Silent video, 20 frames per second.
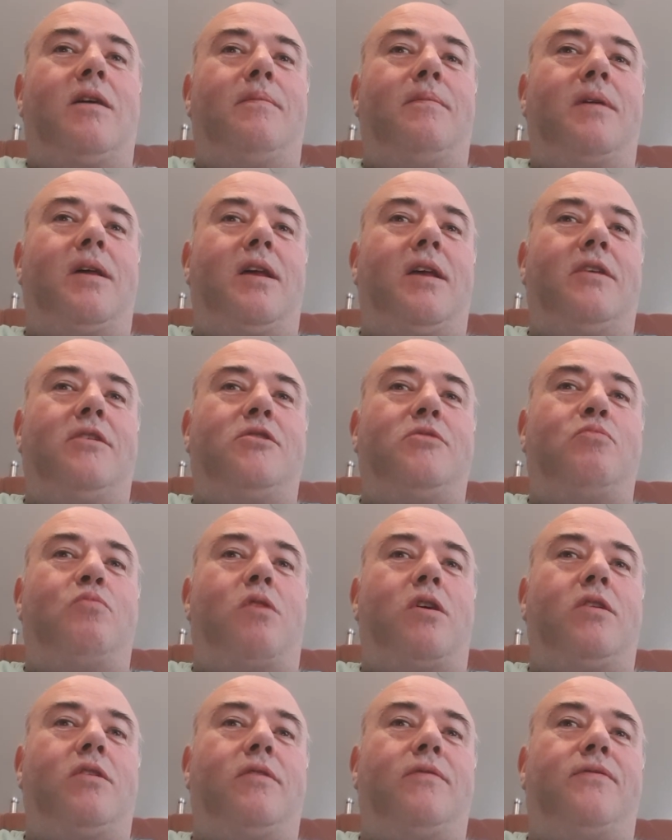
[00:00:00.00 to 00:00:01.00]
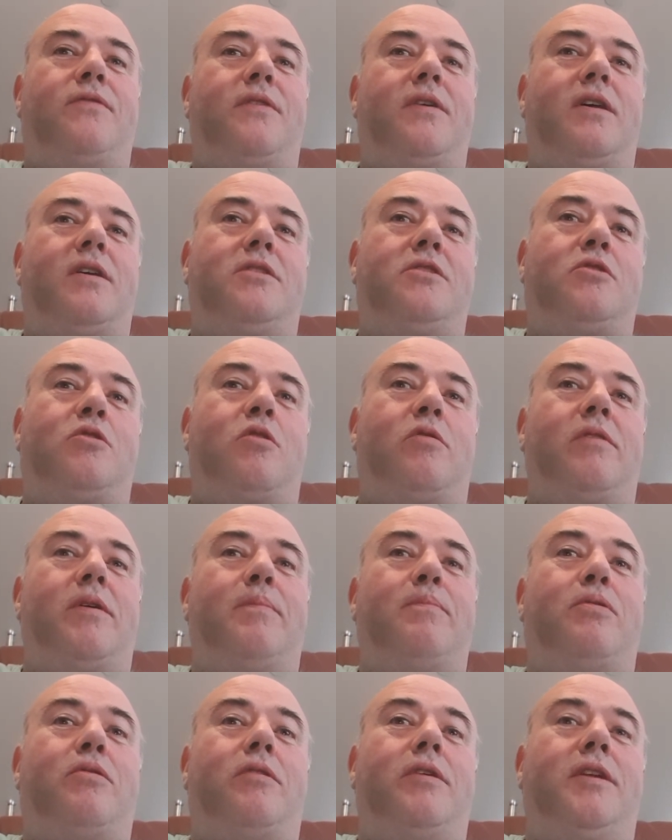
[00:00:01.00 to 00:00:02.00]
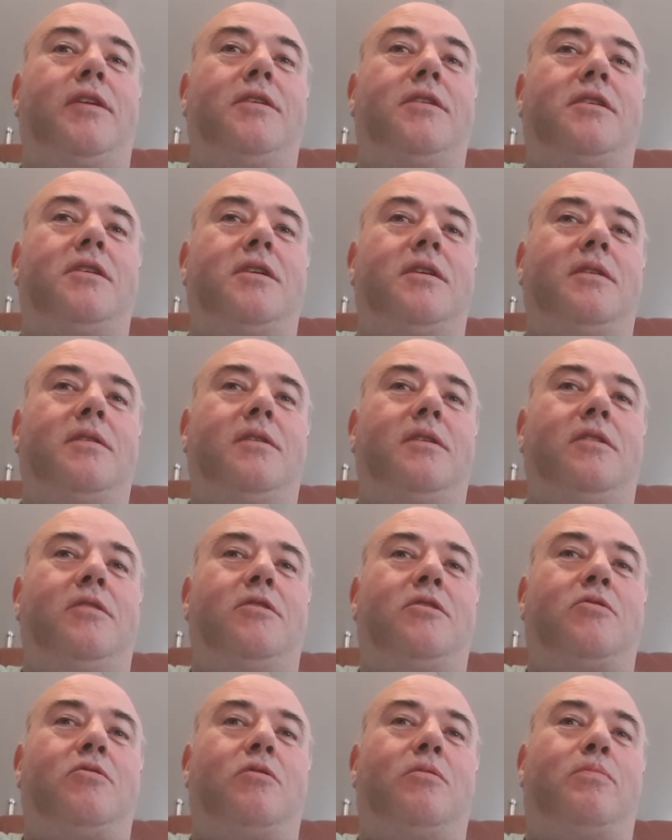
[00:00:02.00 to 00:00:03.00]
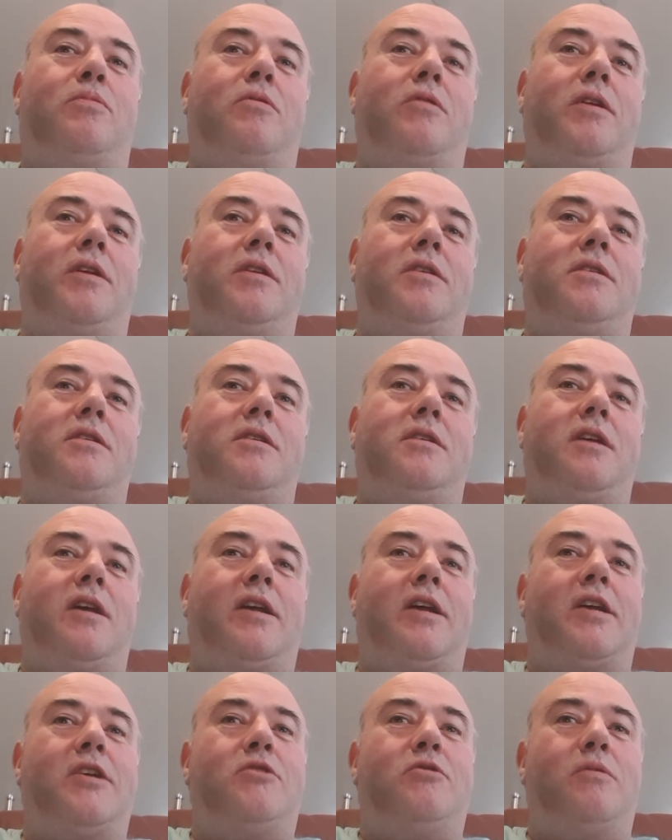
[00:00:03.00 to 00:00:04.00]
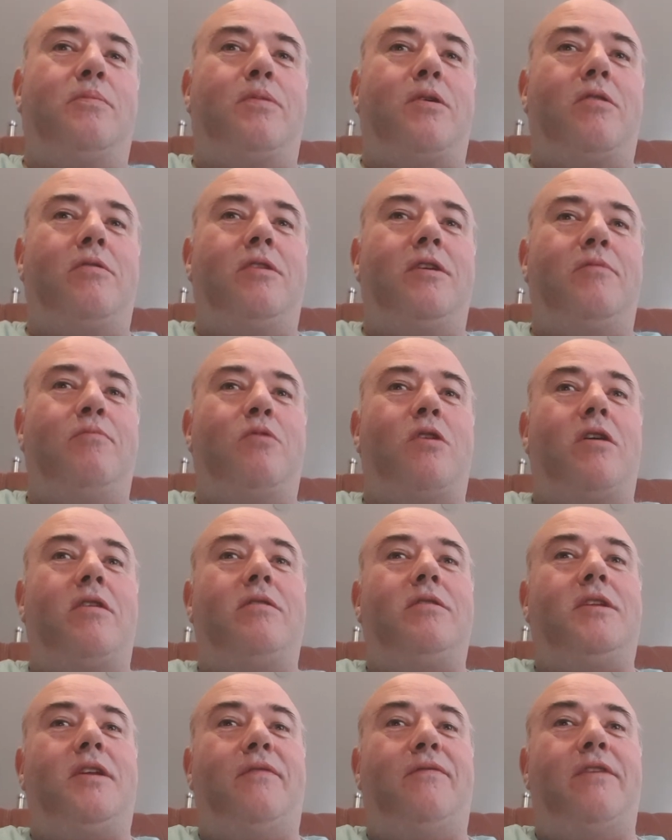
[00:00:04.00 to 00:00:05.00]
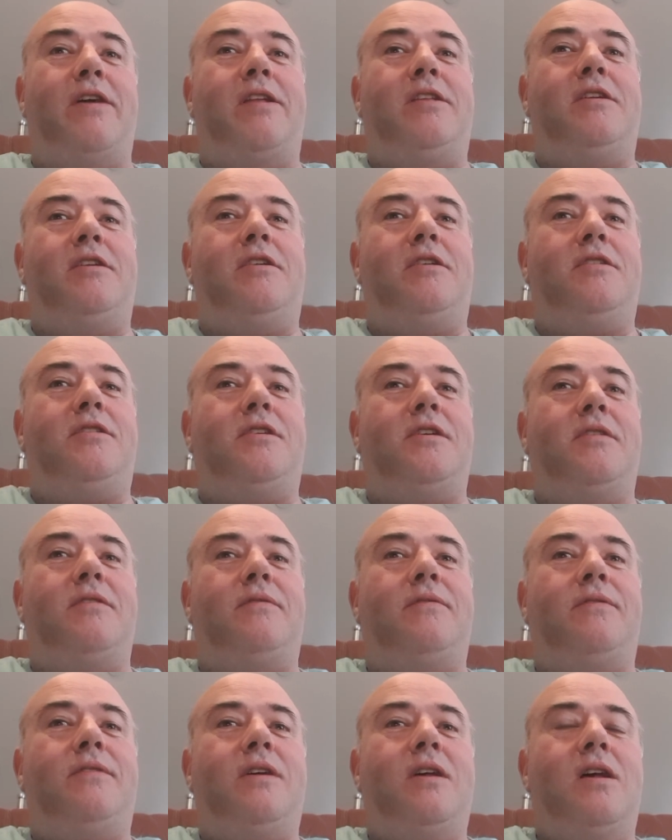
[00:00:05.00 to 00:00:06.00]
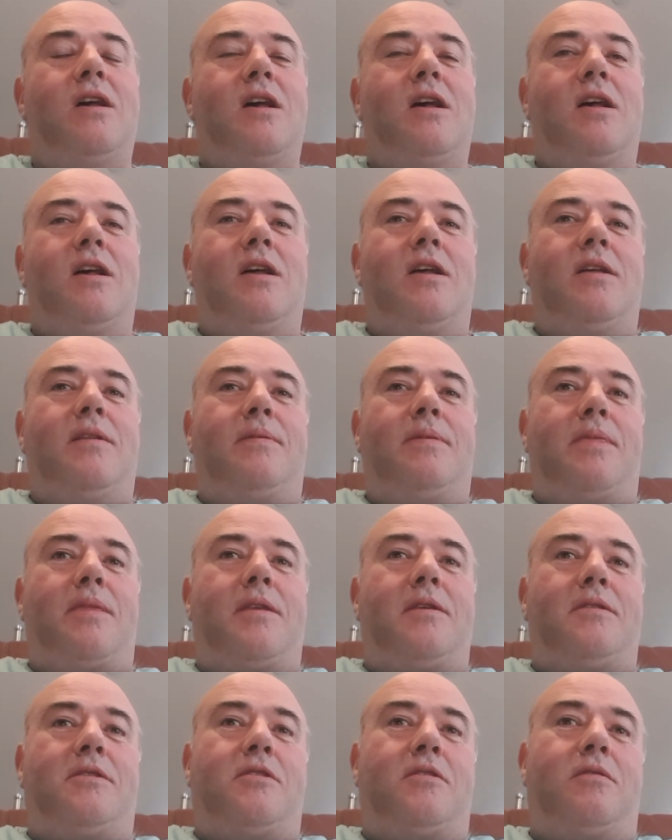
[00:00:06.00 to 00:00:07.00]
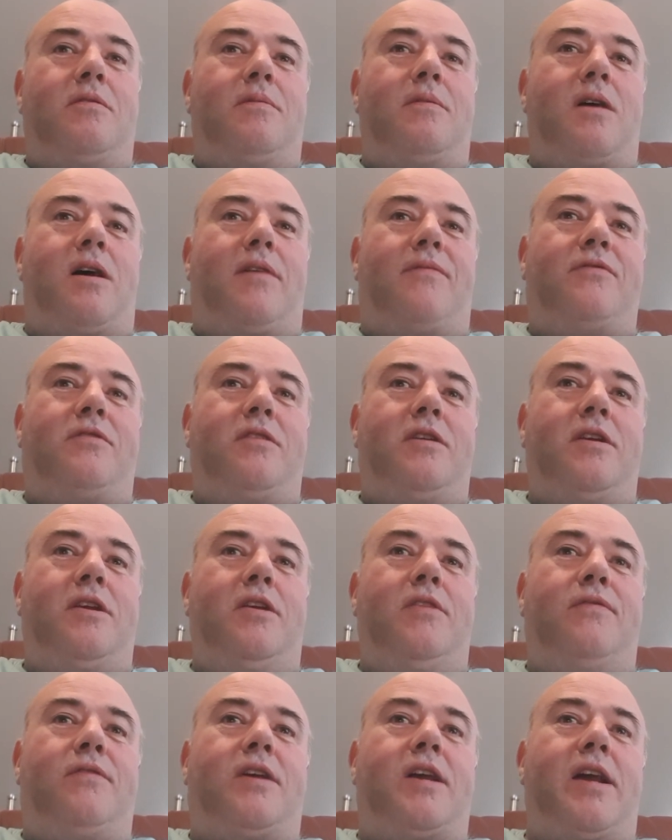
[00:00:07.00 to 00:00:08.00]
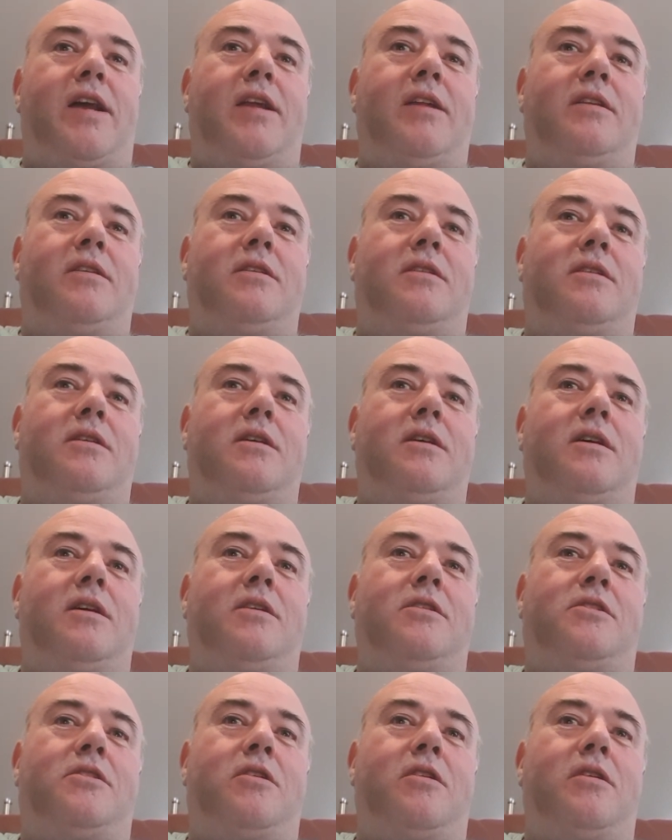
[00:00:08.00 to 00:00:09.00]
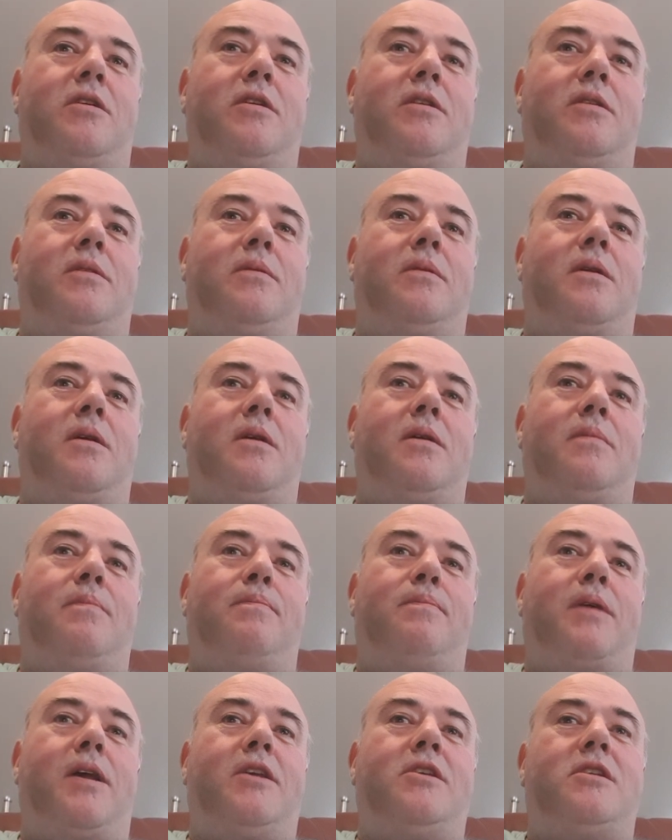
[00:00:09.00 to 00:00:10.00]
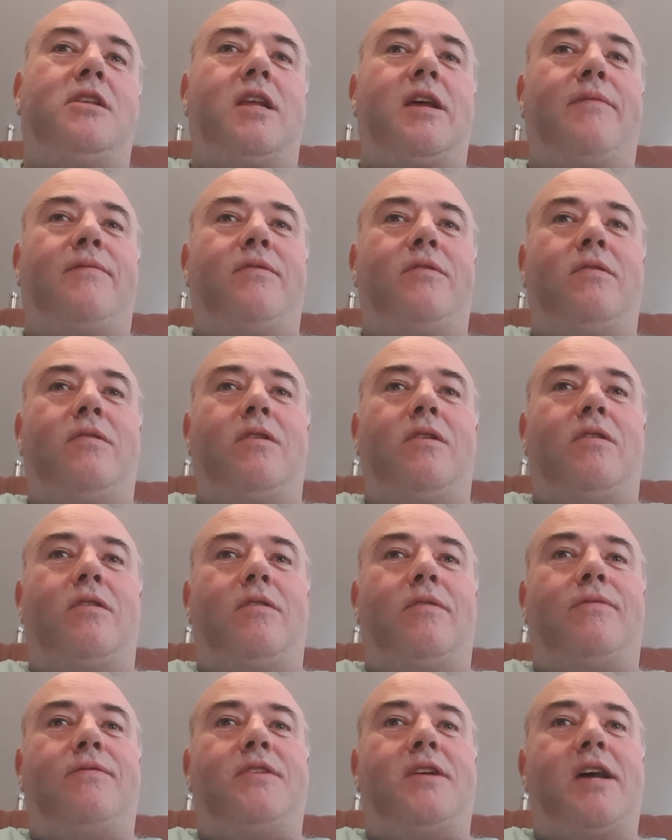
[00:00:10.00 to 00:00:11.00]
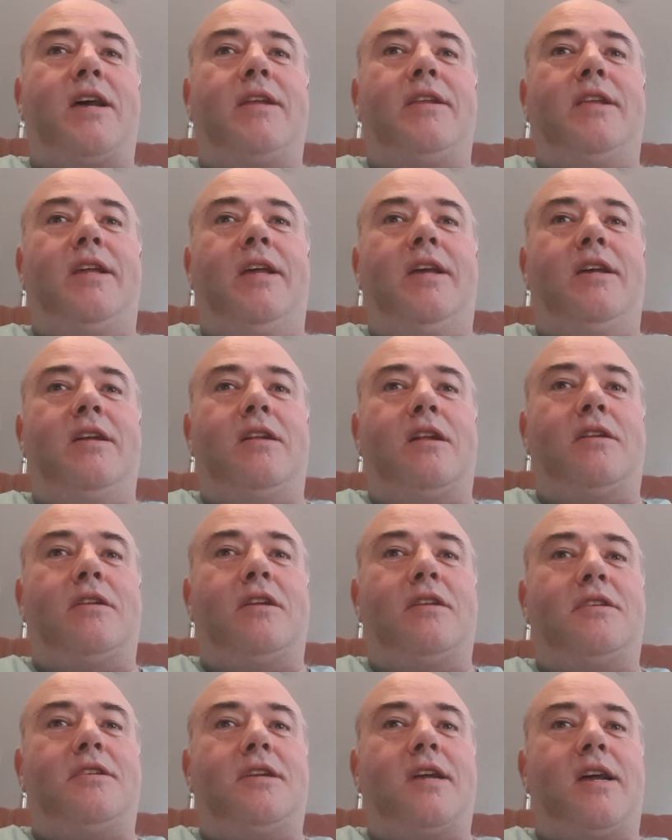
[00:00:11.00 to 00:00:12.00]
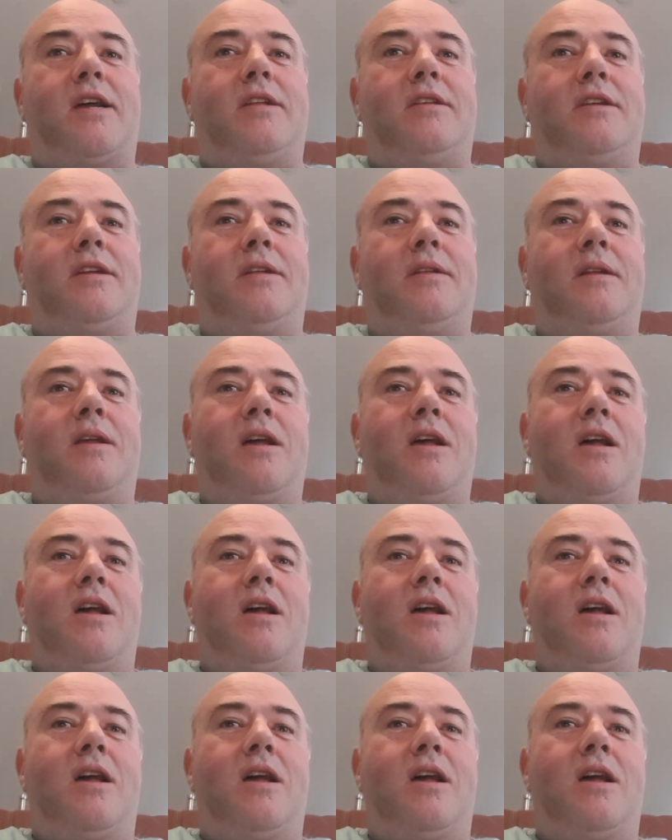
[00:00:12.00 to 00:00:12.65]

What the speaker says: is one of scoring points. You score points against your opponent while defending yourself. So after you've gained a certain base level of technique and understanding,